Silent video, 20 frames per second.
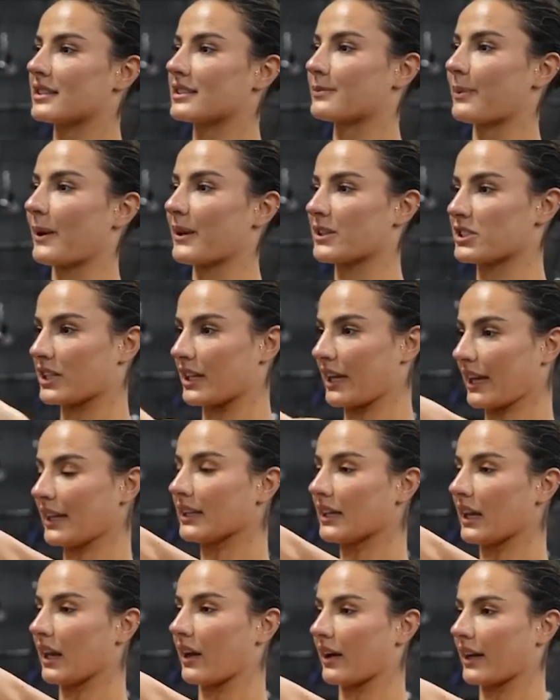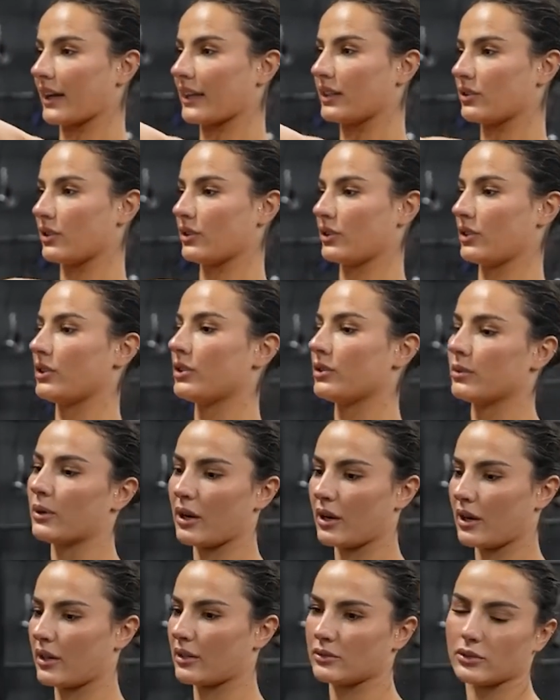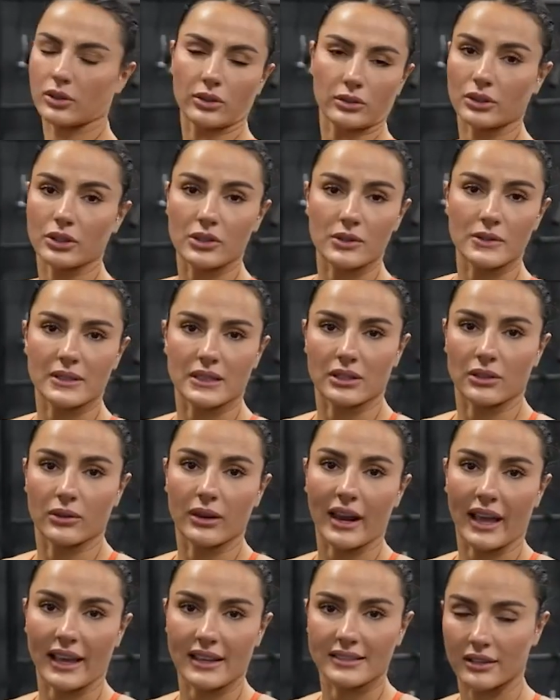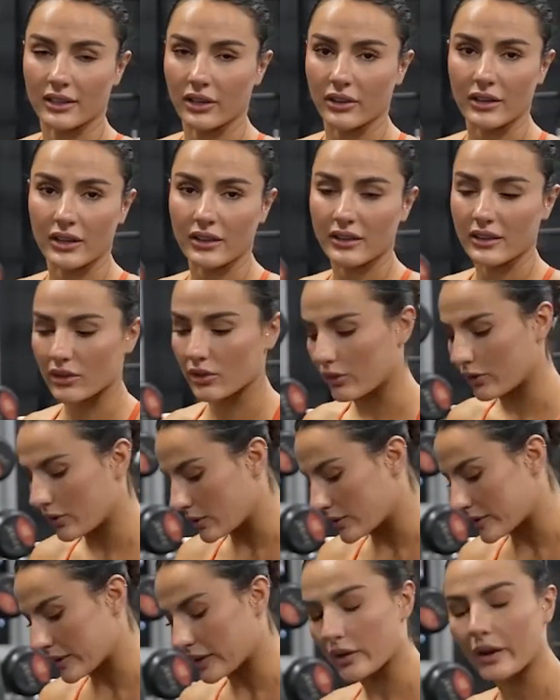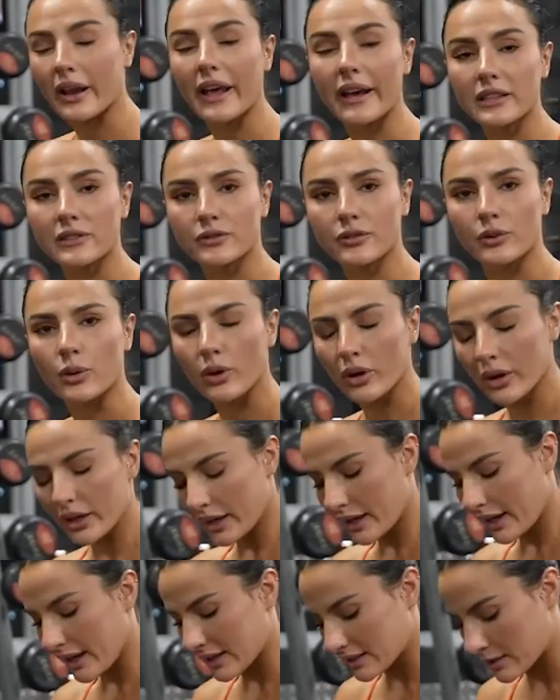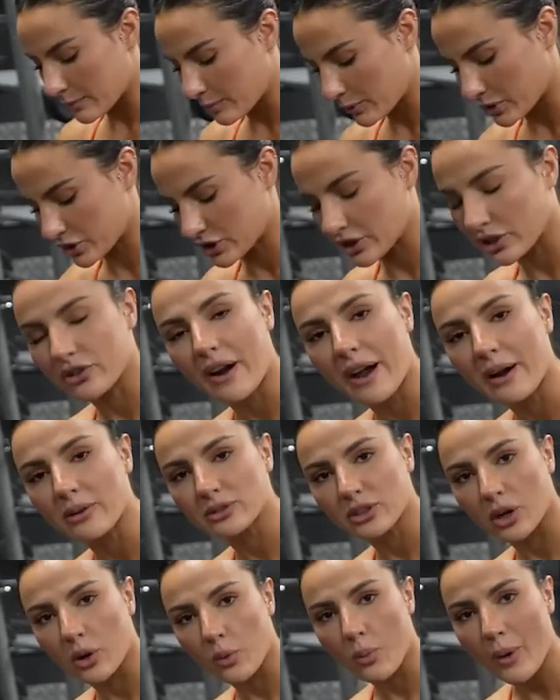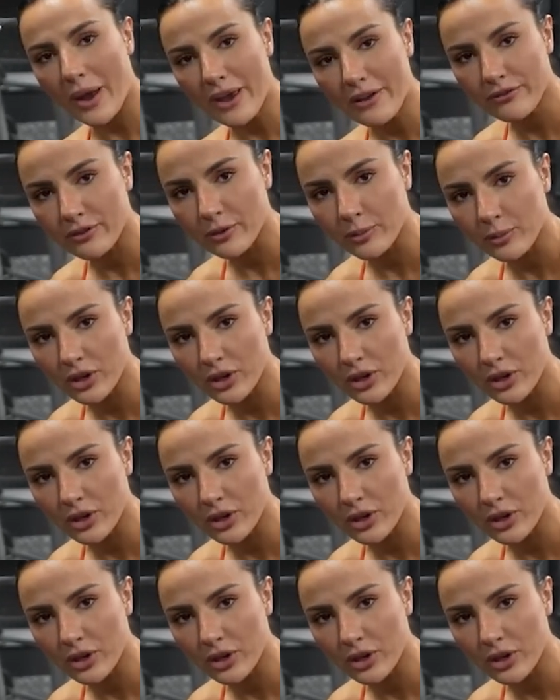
especially incline, you are not using your legs. The only thing you're using your legs for is to push the ground away from